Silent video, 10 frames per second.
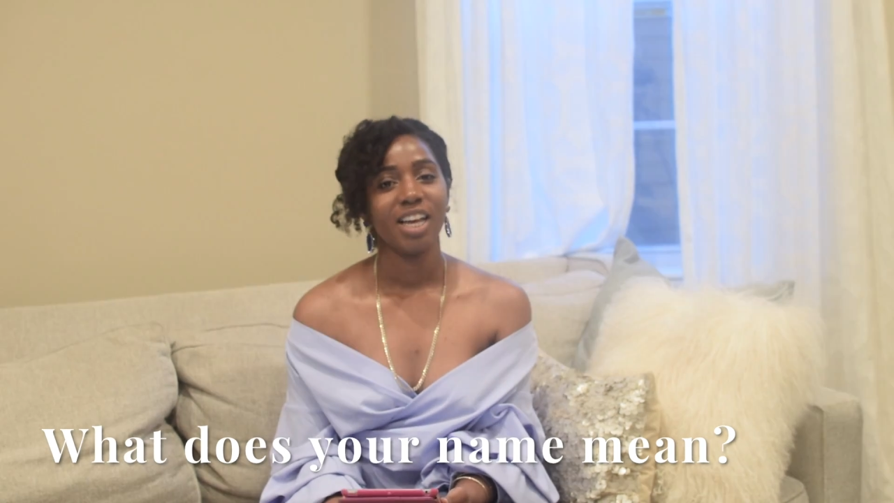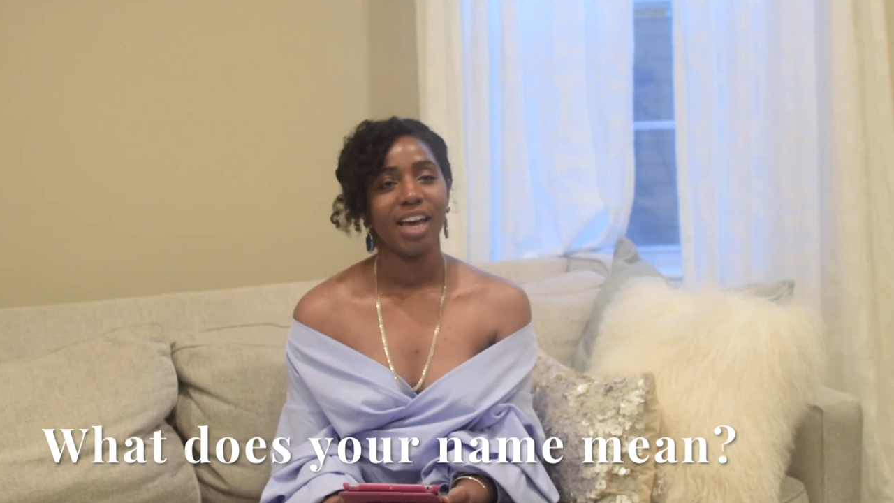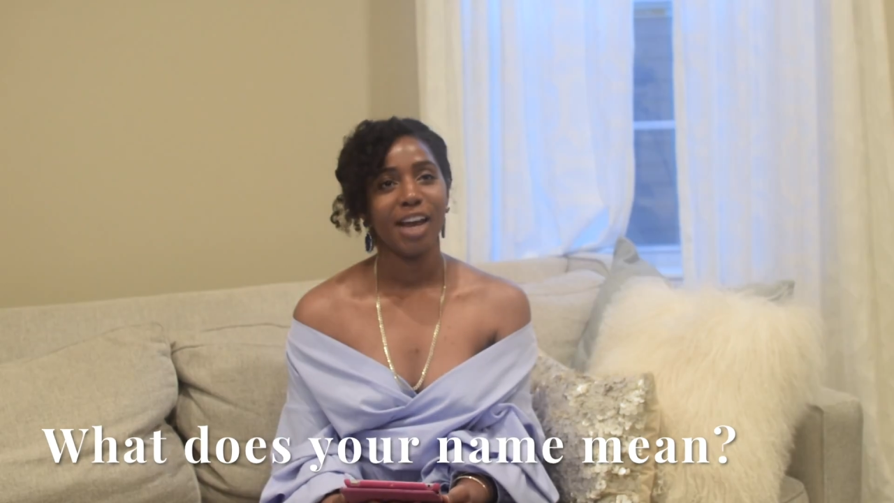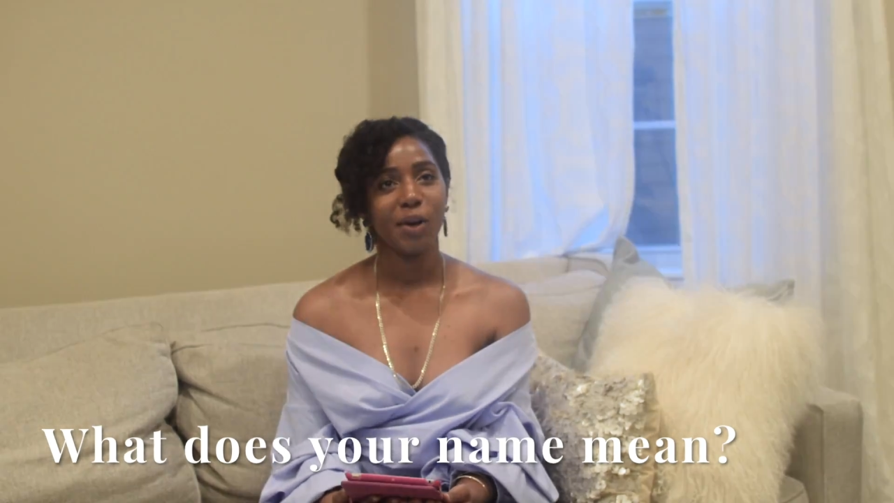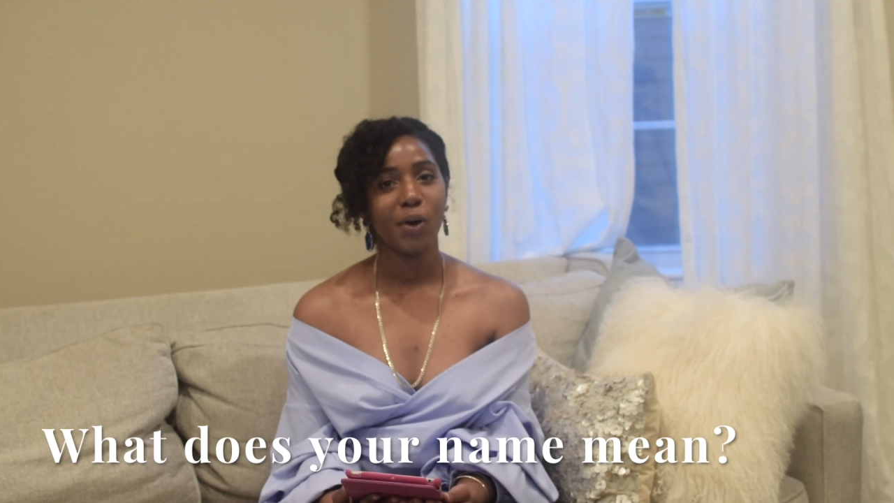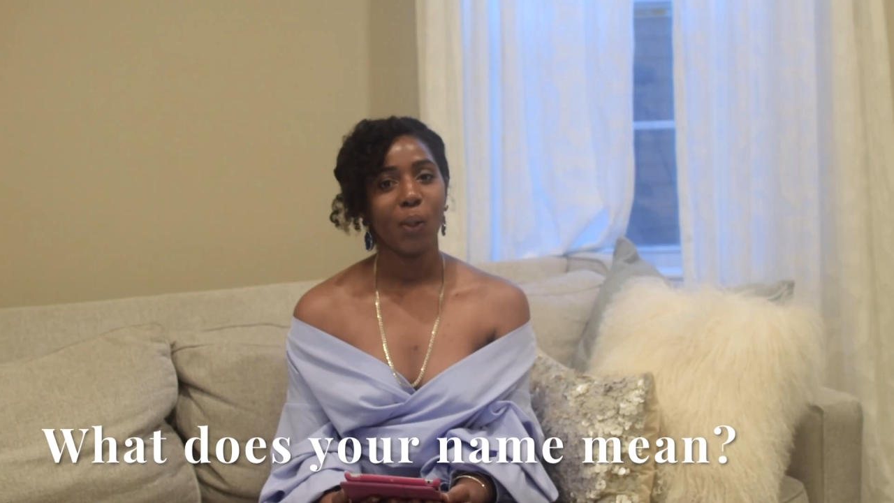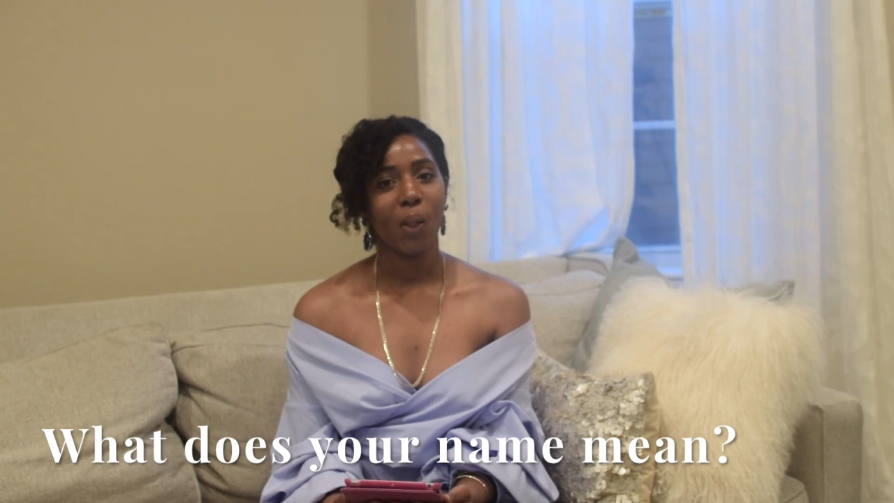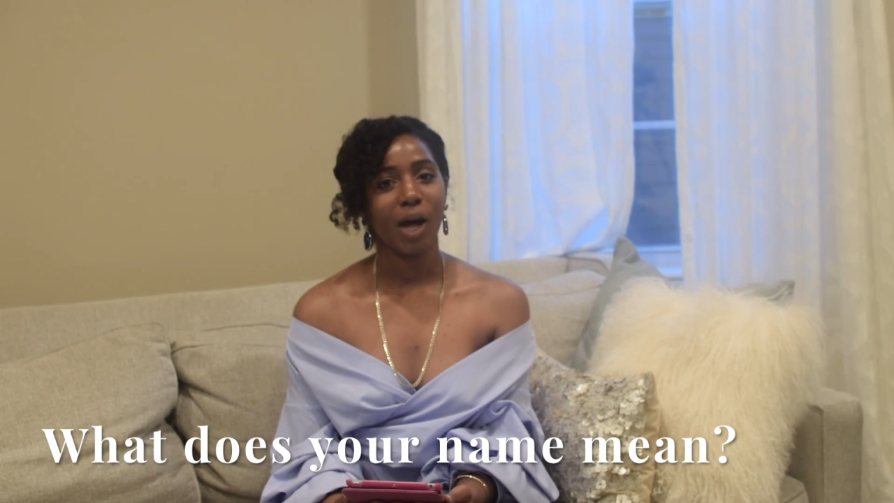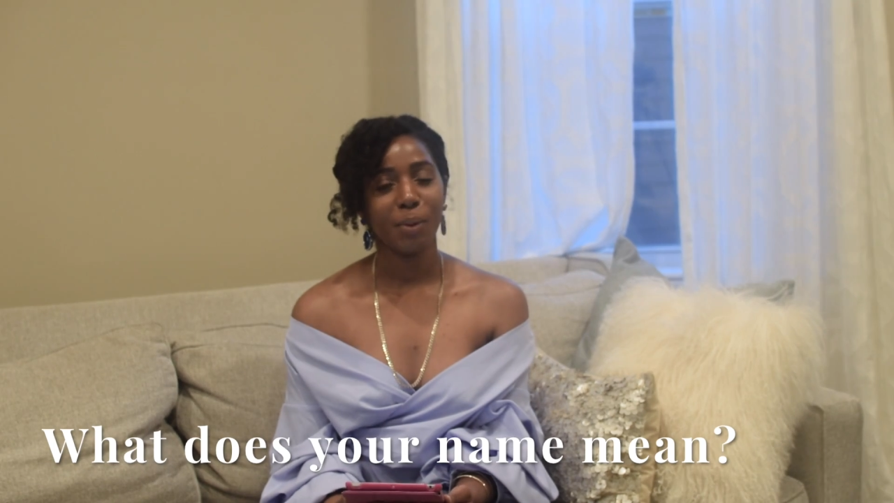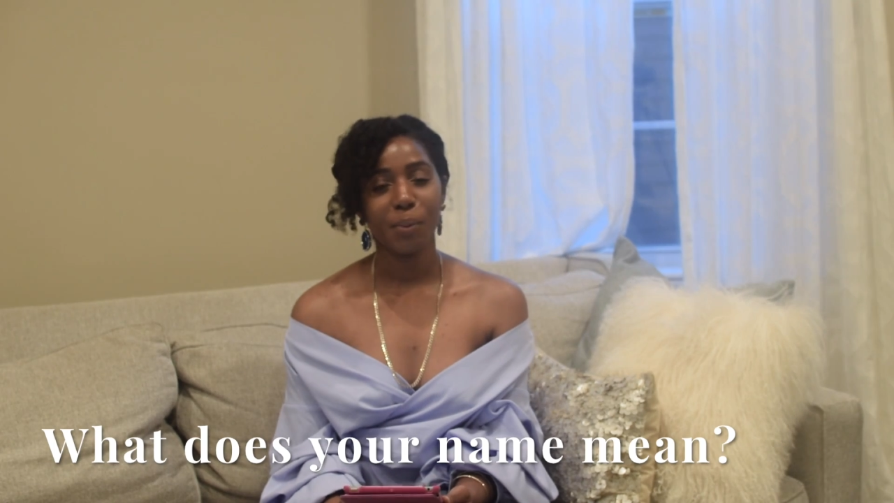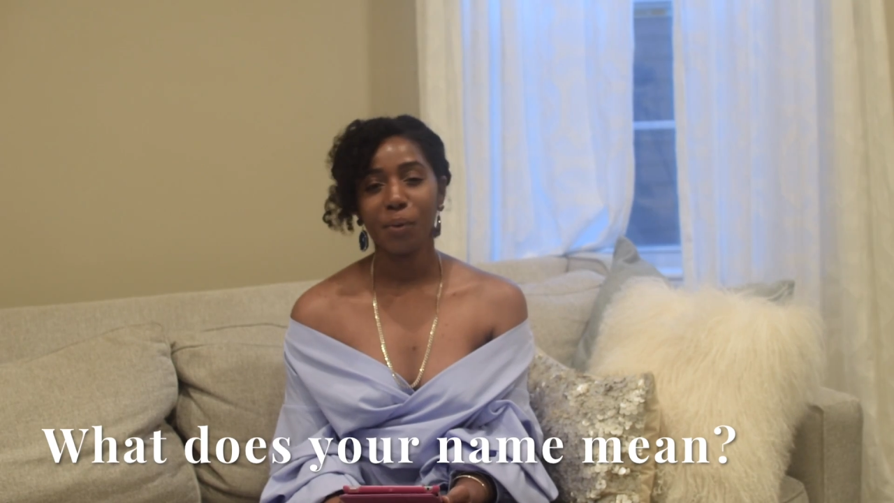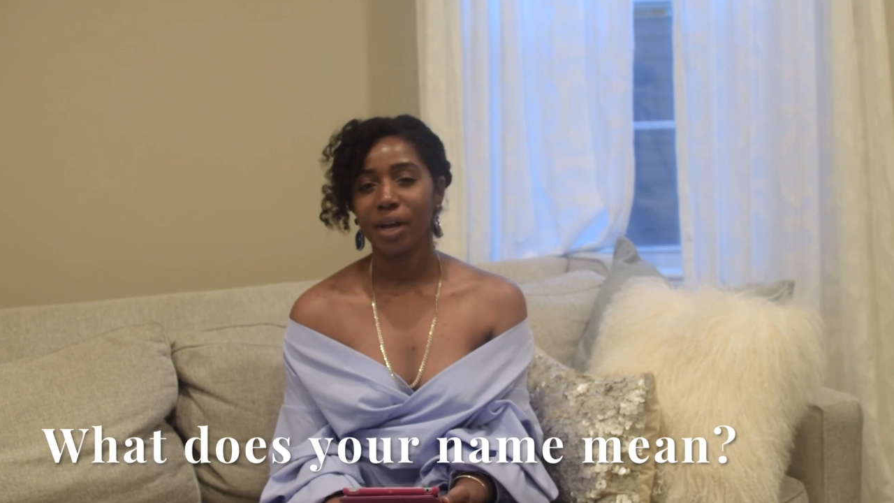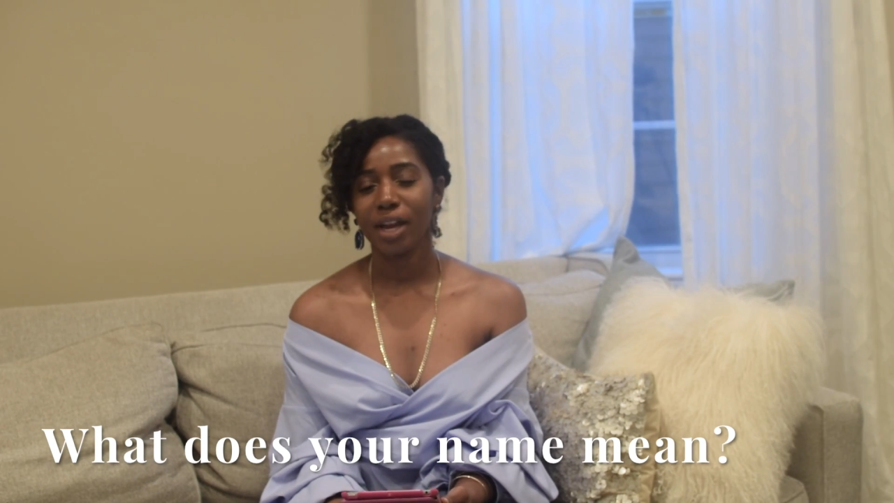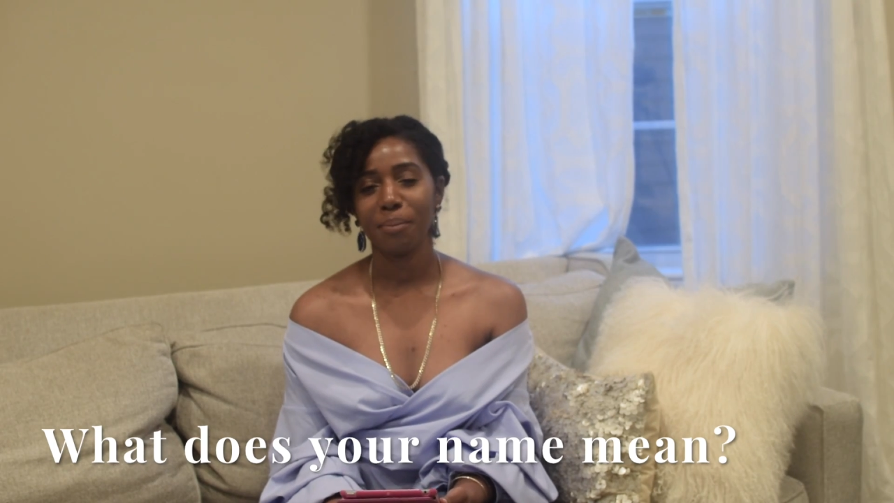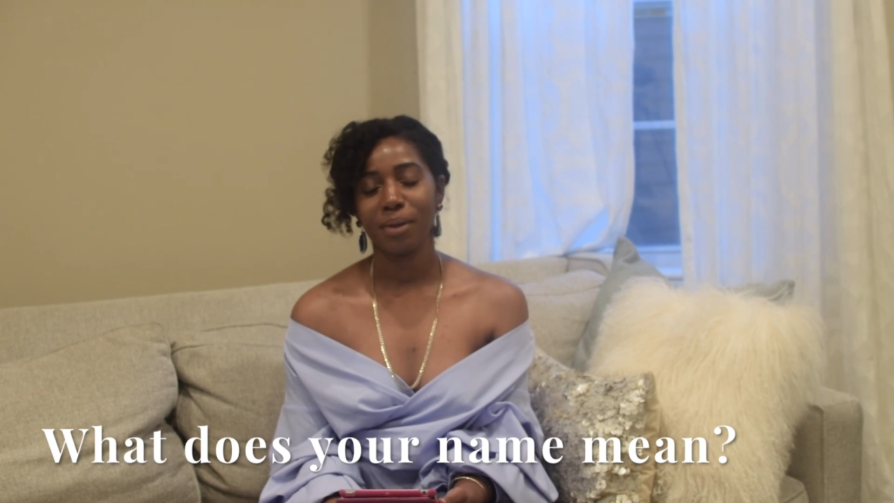I know a lot of people
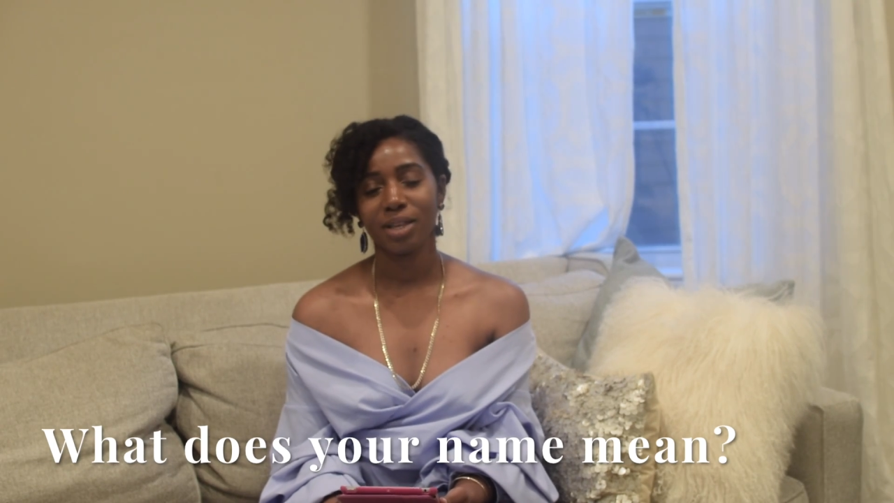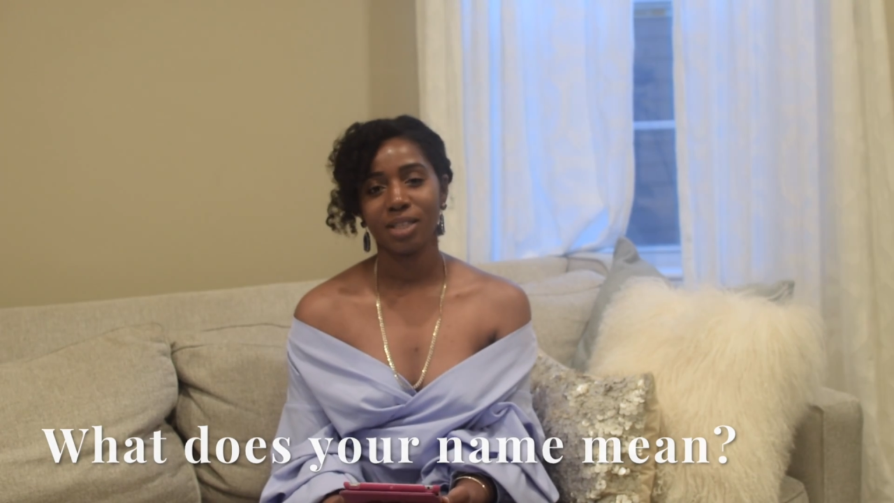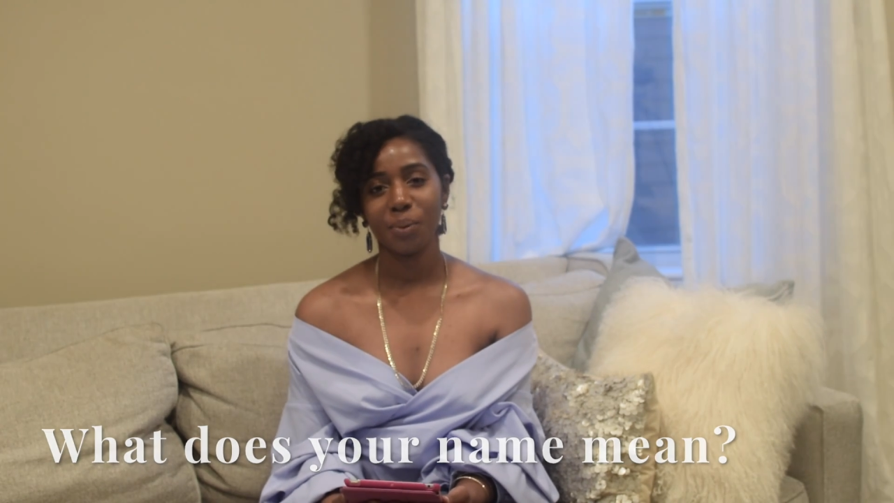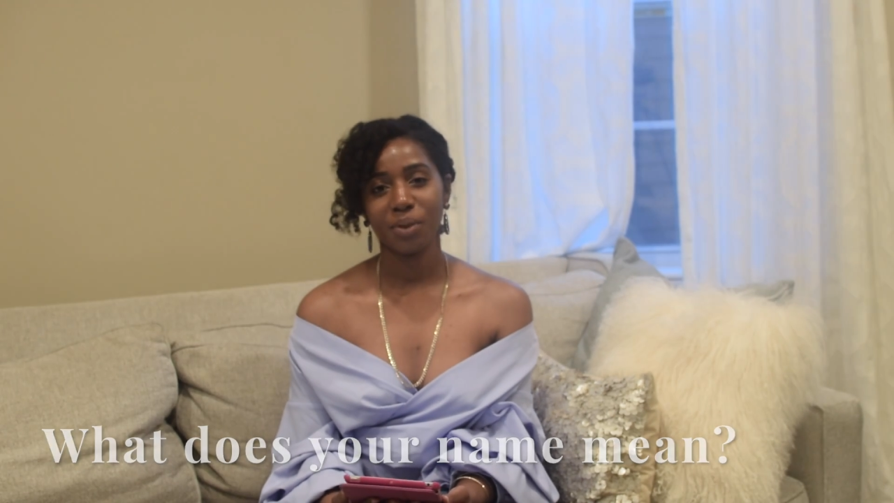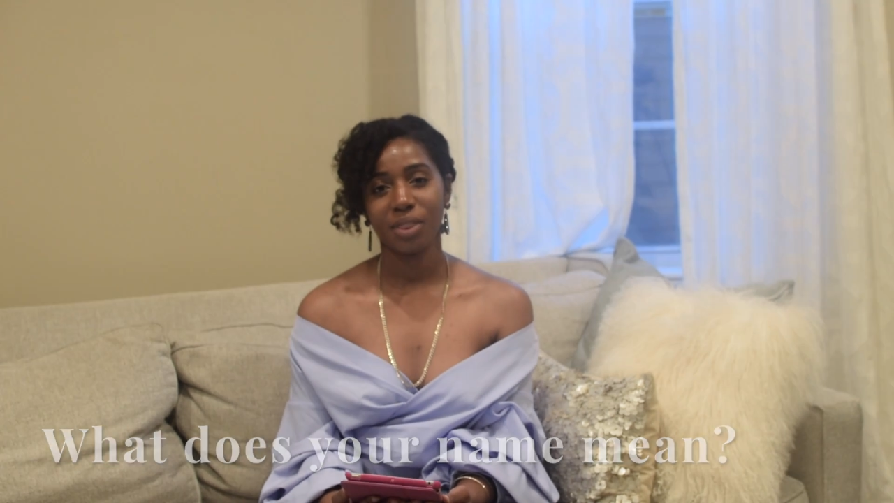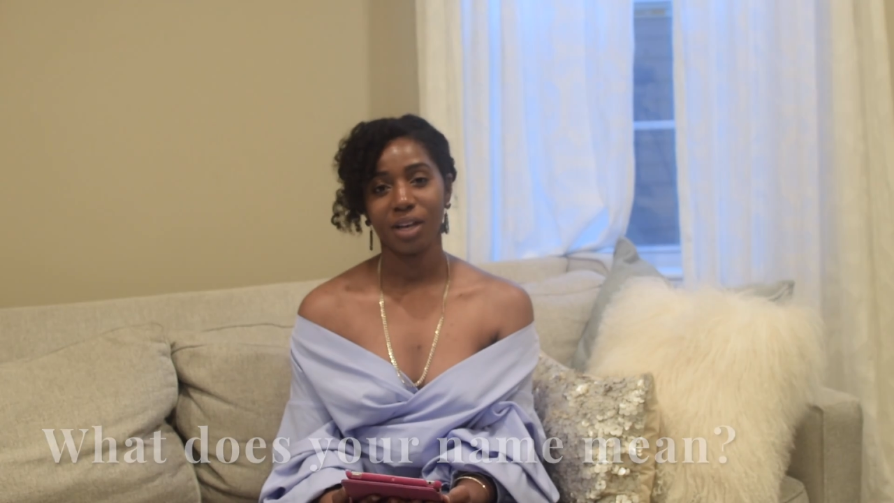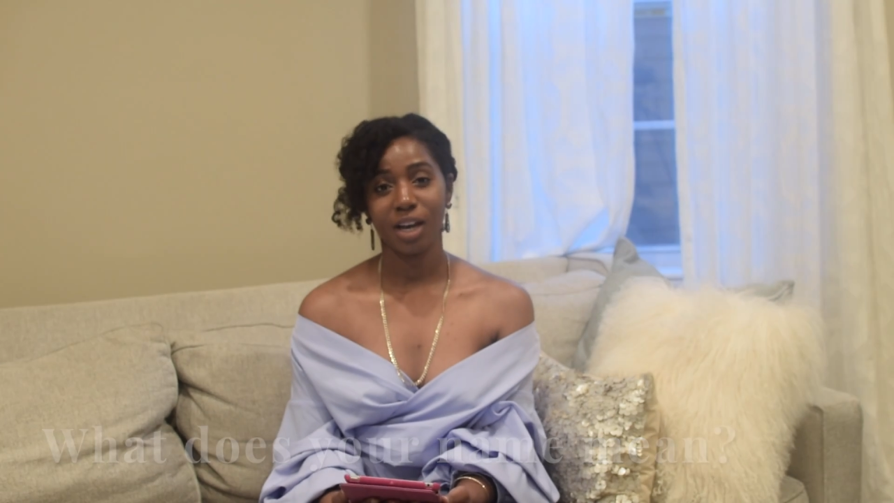get it mixed up with the